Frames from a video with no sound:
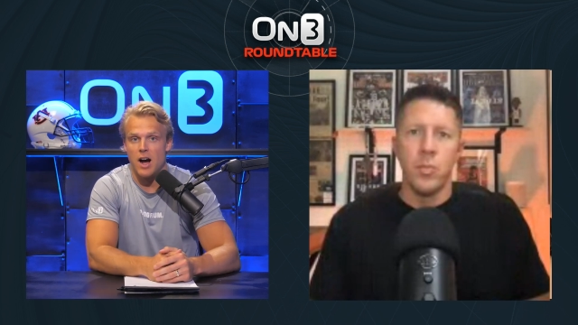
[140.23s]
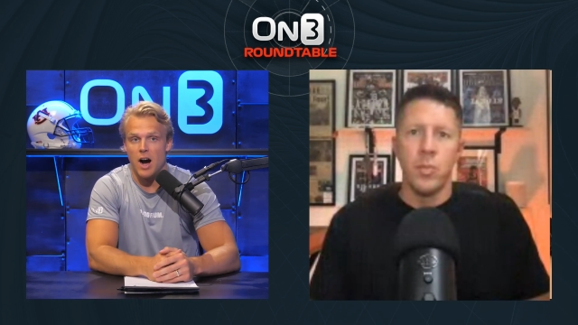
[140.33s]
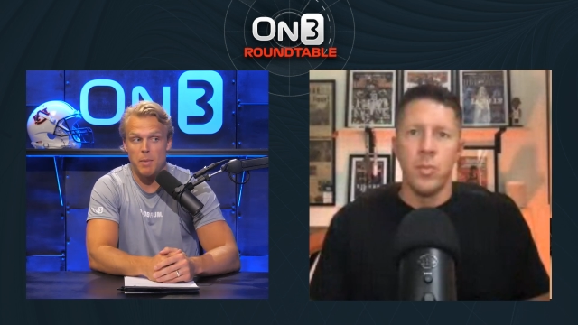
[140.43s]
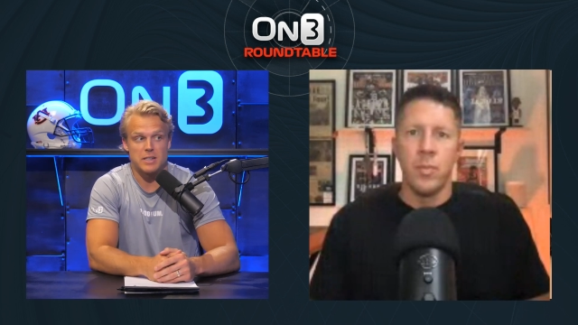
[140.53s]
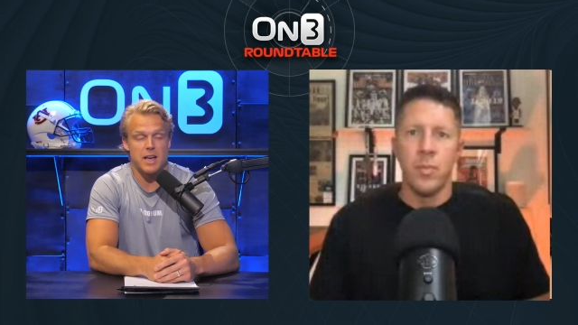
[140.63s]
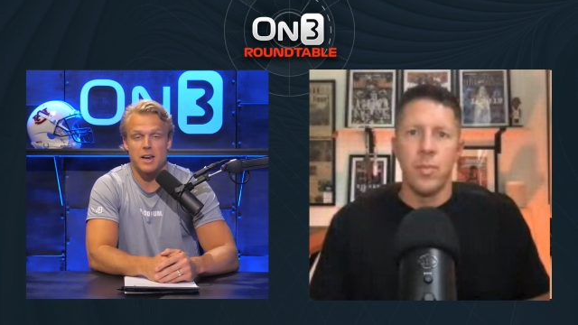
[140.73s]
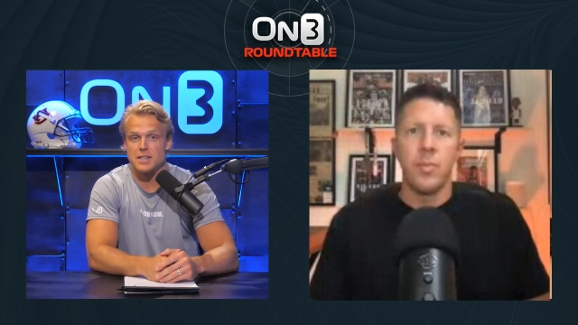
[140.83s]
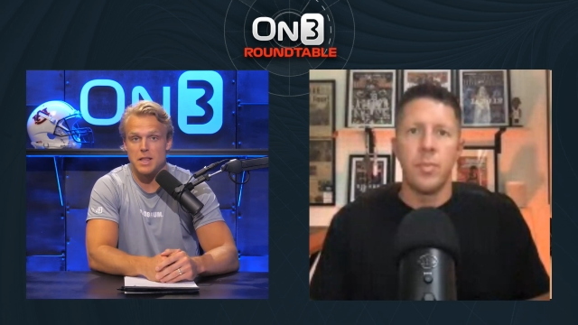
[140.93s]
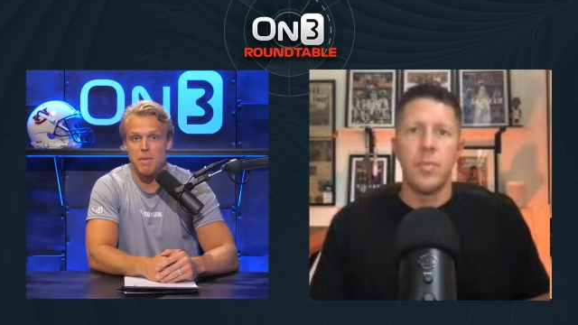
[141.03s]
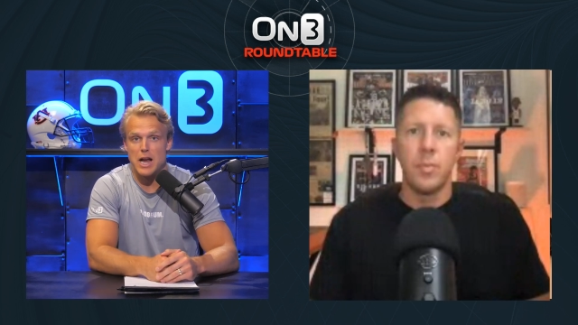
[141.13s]
Speaker 1: I'm excited to see
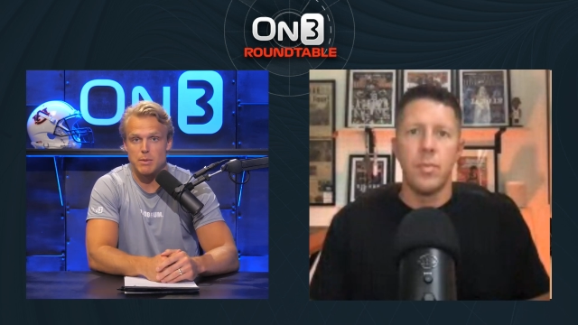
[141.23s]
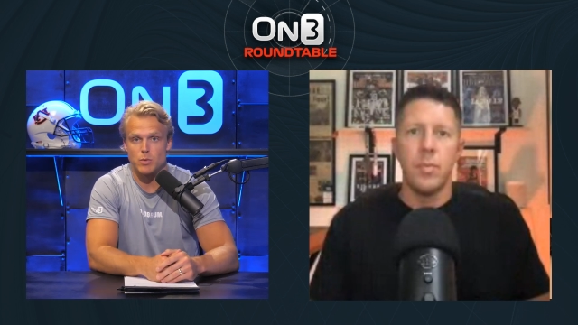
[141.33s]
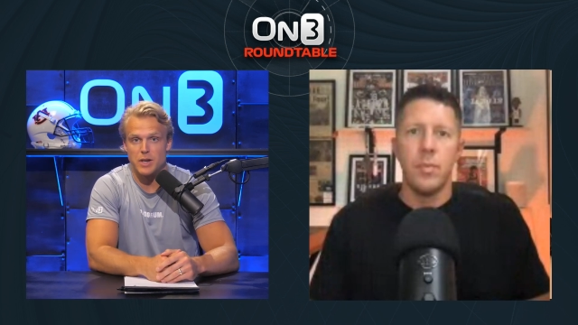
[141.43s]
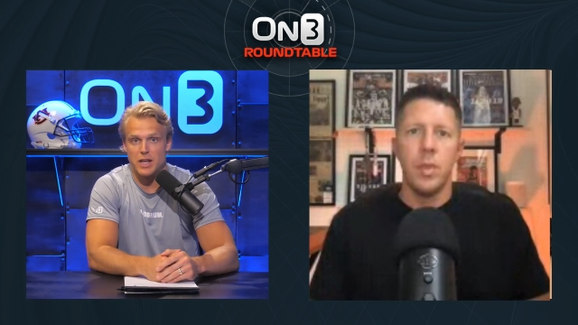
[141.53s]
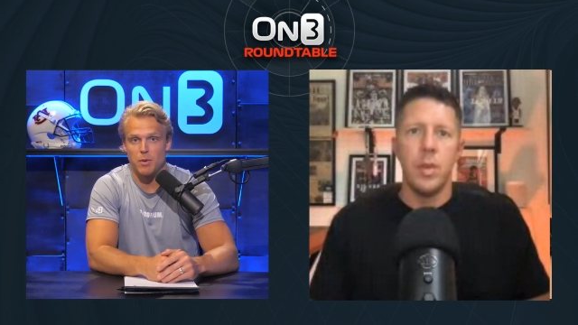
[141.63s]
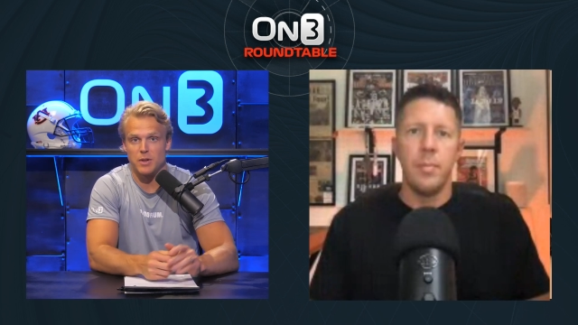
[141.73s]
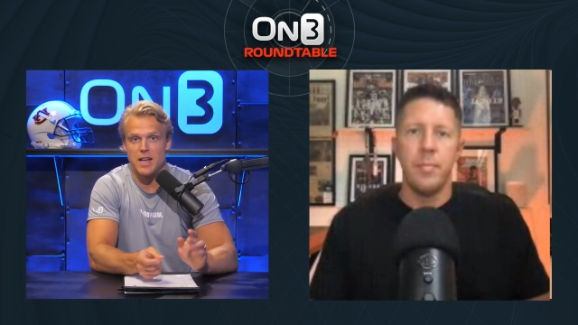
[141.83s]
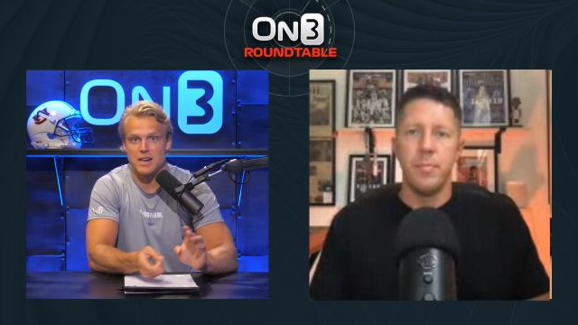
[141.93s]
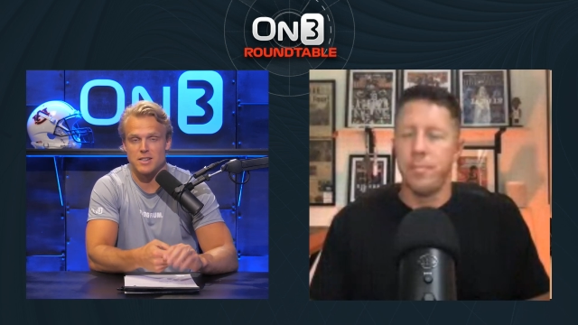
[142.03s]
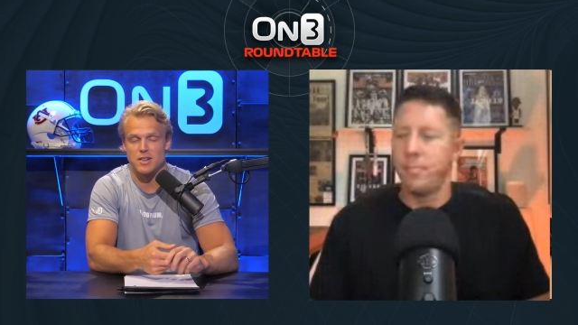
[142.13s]
the matchups we get with
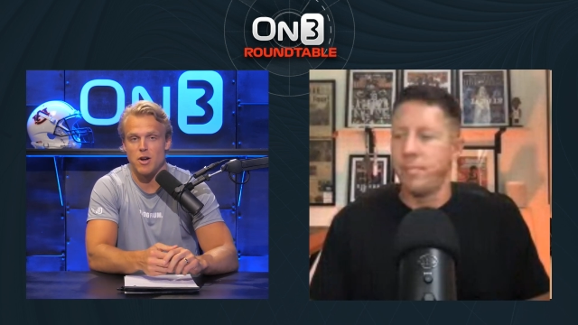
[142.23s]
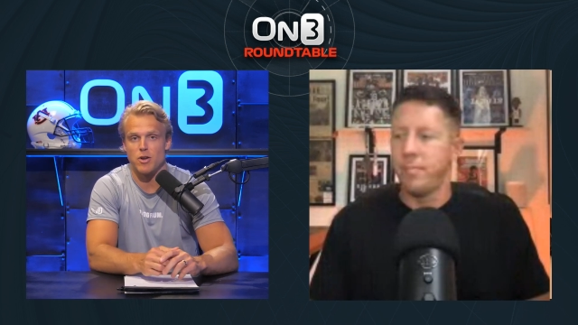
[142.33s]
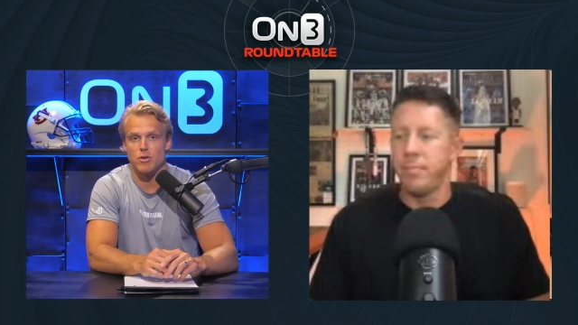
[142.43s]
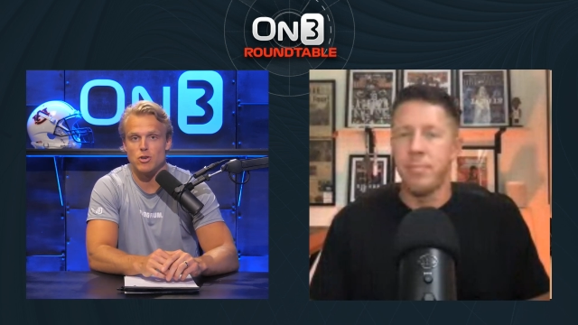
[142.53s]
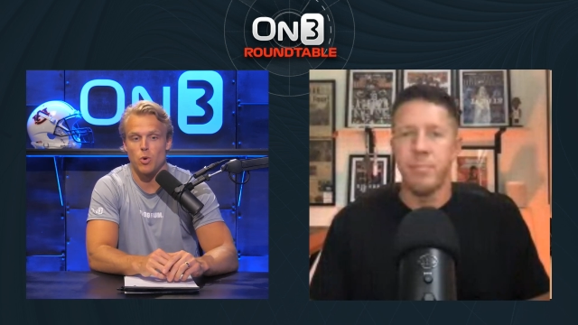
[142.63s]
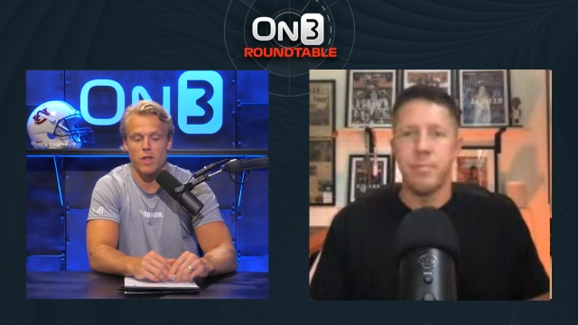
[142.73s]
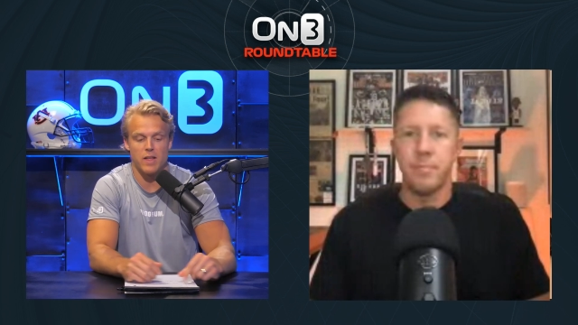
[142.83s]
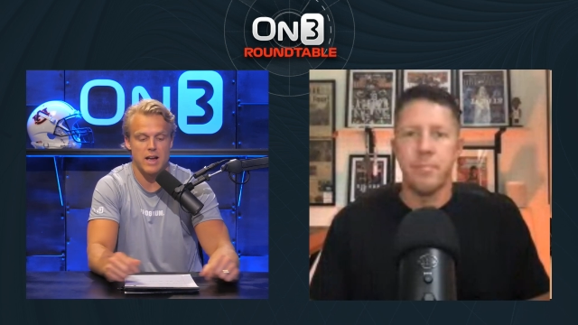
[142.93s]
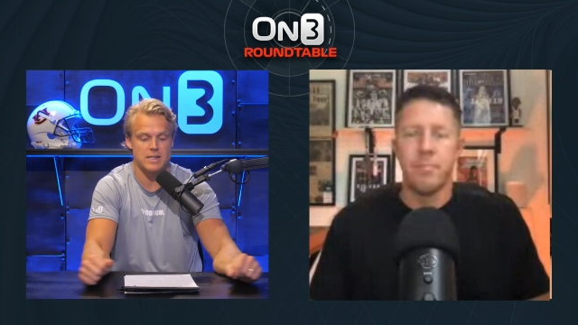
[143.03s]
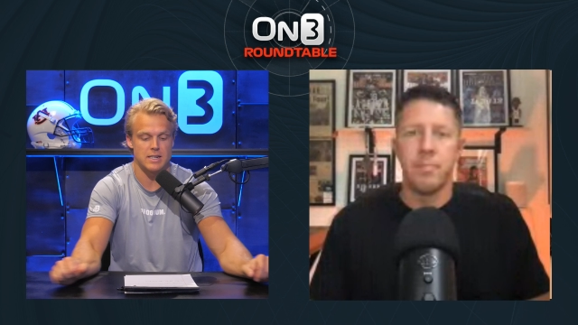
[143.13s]
Texas and OU joining
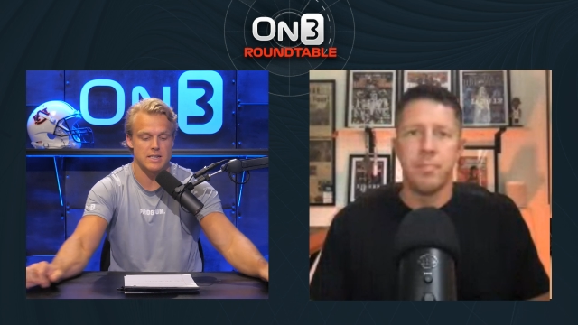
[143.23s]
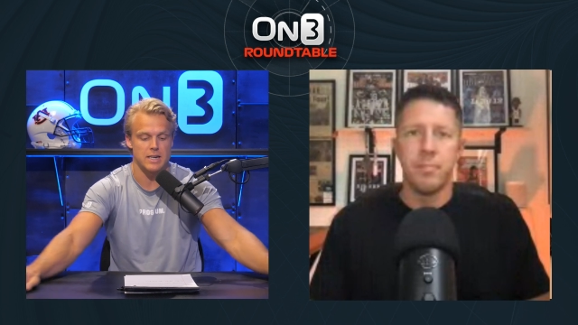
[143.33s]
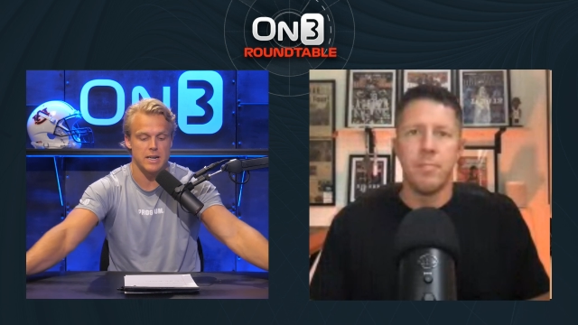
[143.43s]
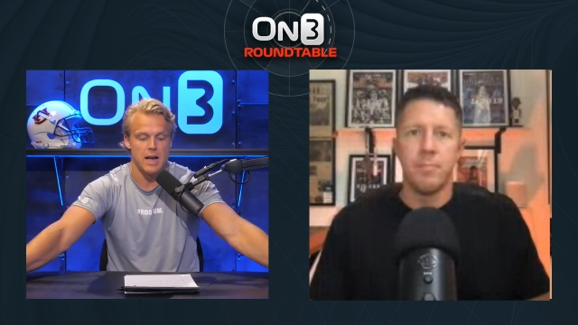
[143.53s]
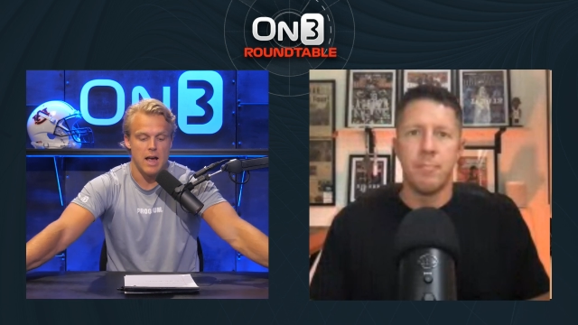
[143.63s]
the SEC.